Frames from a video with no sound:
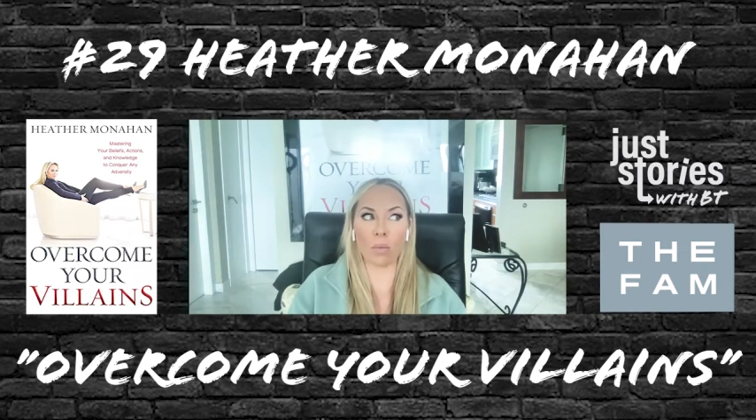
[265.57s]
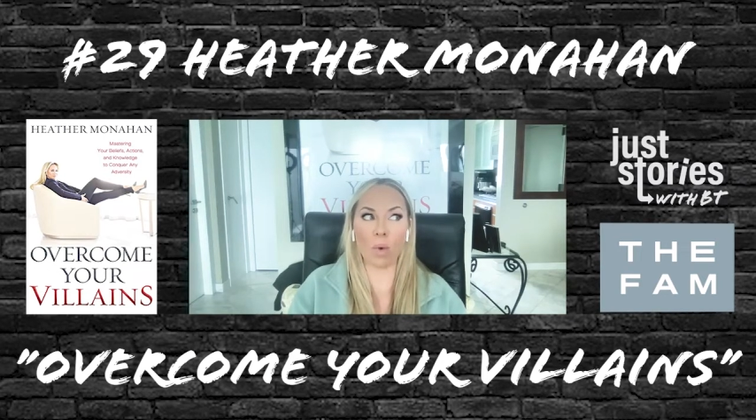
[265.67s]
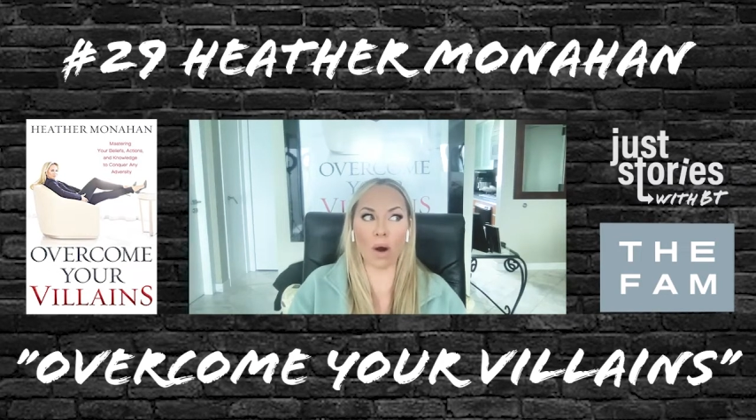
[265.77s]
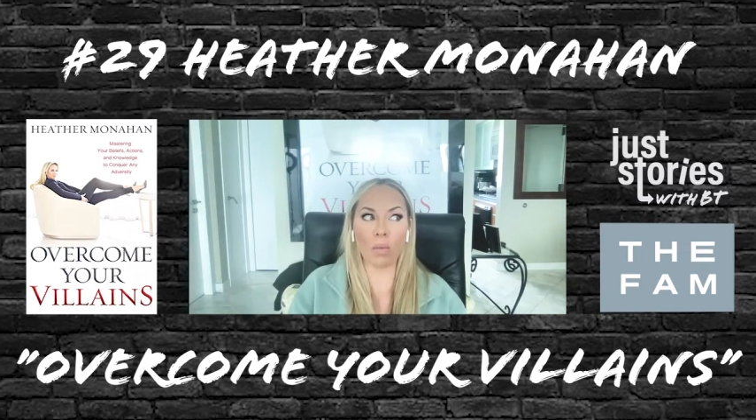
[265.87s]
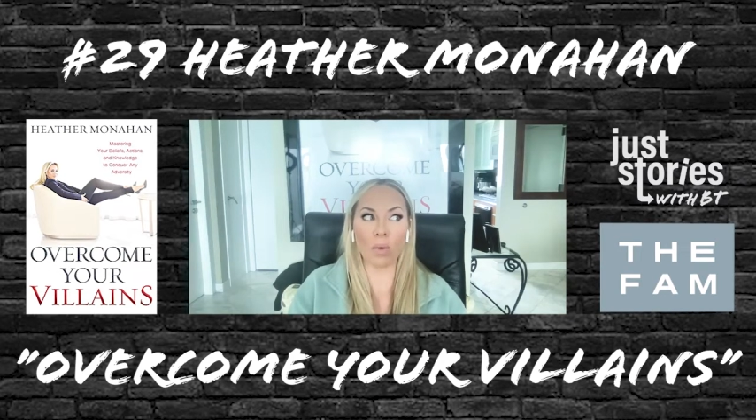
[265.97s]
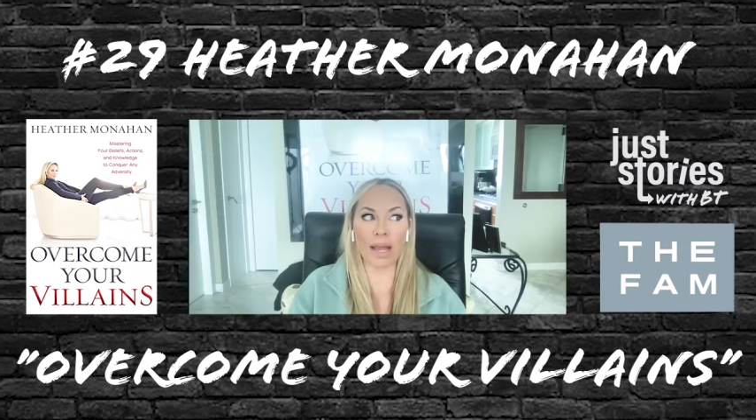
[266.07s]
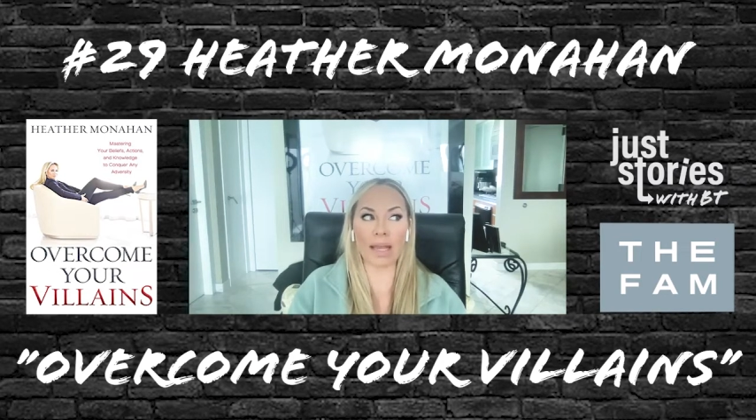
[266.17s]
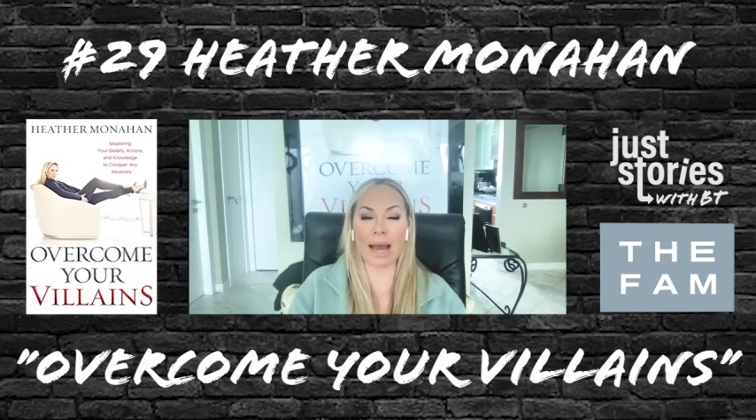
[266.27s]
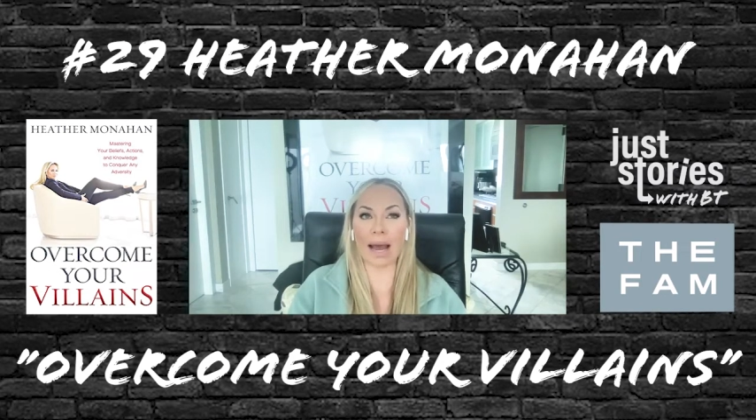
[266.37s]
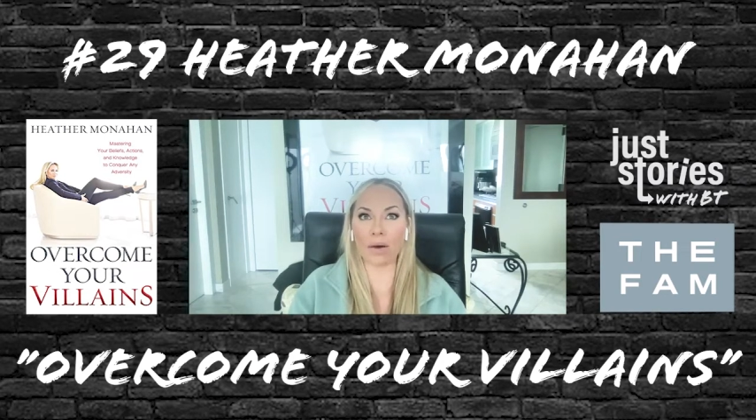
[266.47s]
what
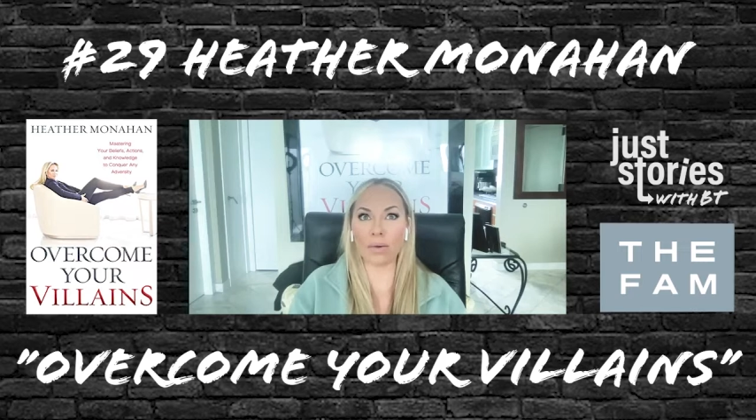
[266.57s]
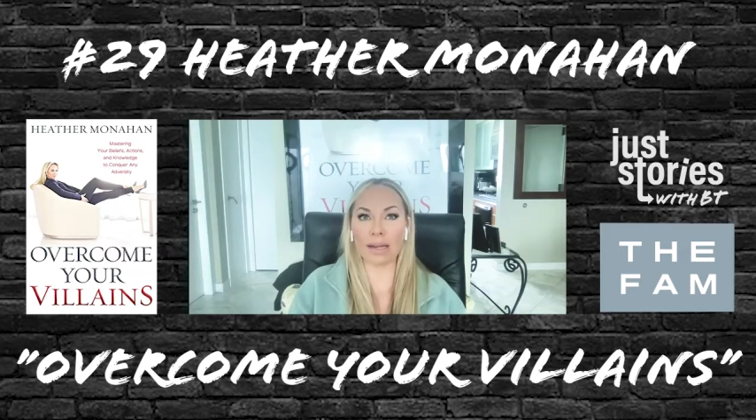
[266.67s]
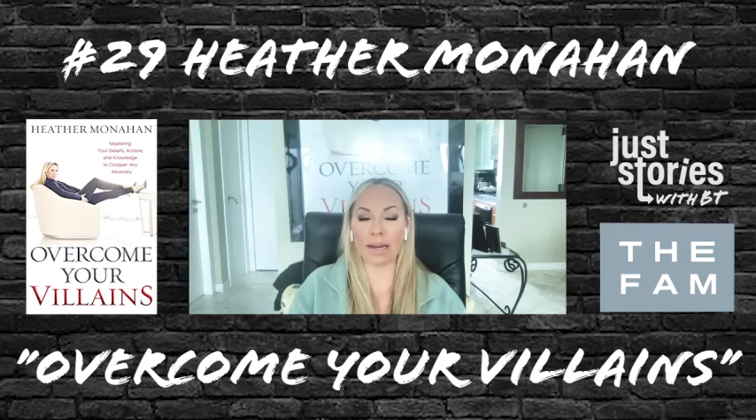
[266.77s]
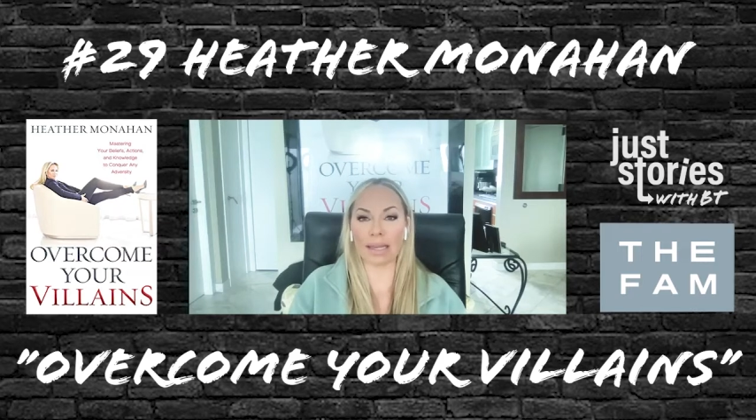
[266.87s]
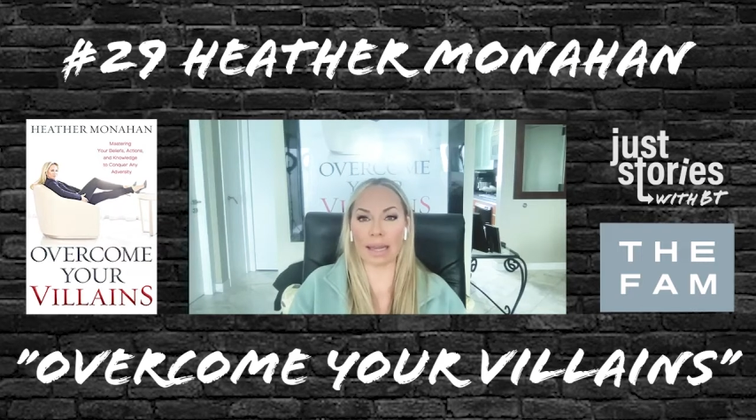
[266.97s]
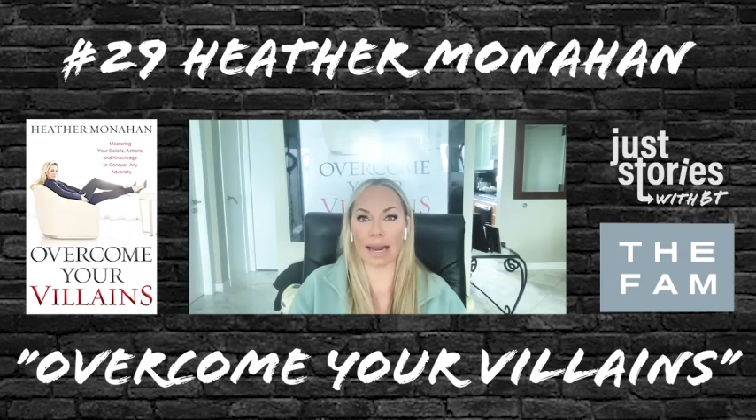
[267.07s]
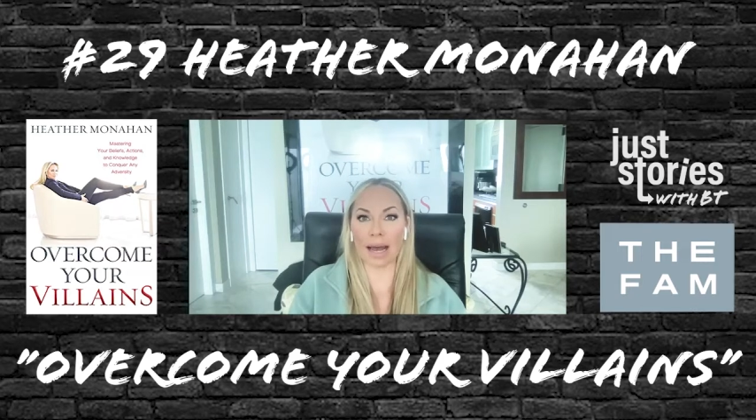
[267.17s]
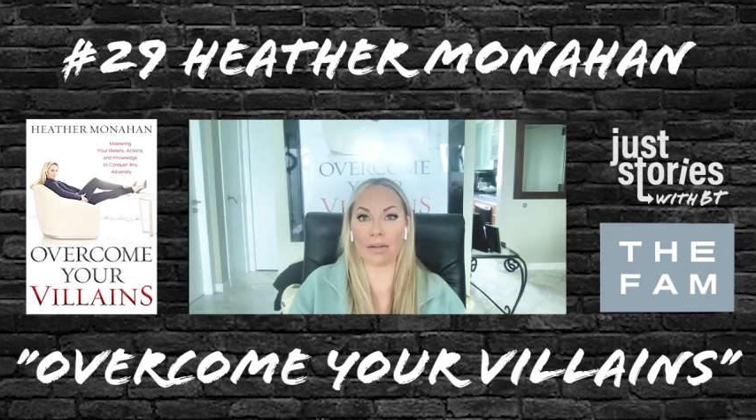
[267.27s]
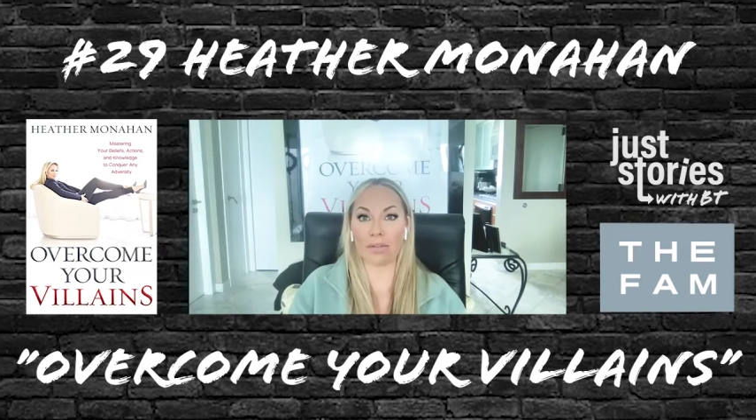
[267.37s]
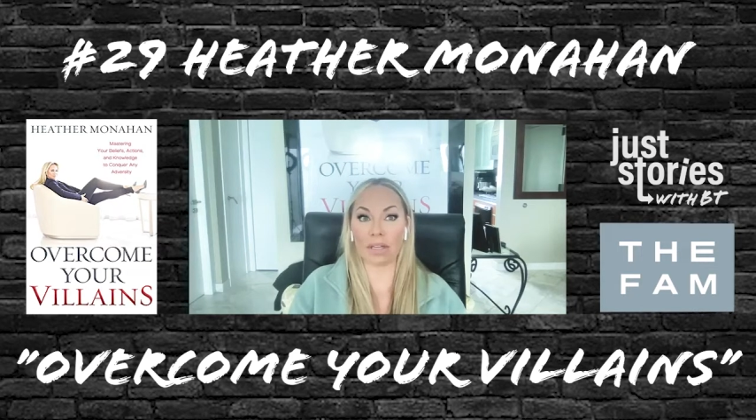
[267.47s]
way, how can I get
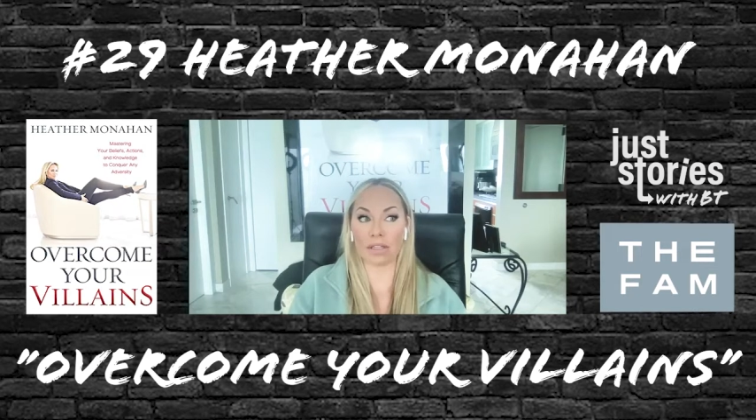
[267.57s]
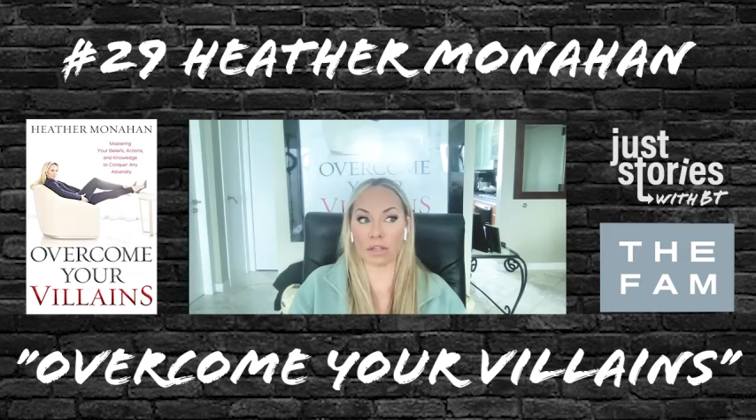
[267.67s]
out of this?